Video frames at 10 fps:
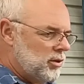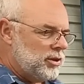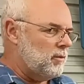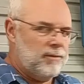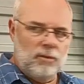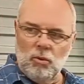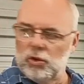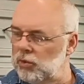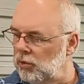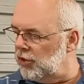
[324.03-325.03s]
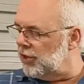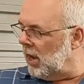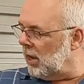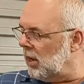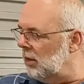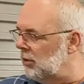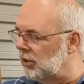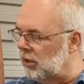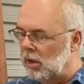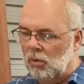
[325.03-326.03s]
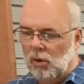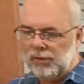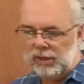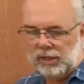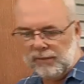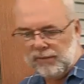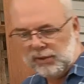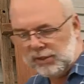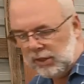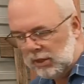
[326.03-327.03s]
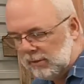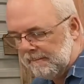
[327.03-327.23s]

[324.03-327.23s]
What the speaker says: the forge chuck and show you what the difference is.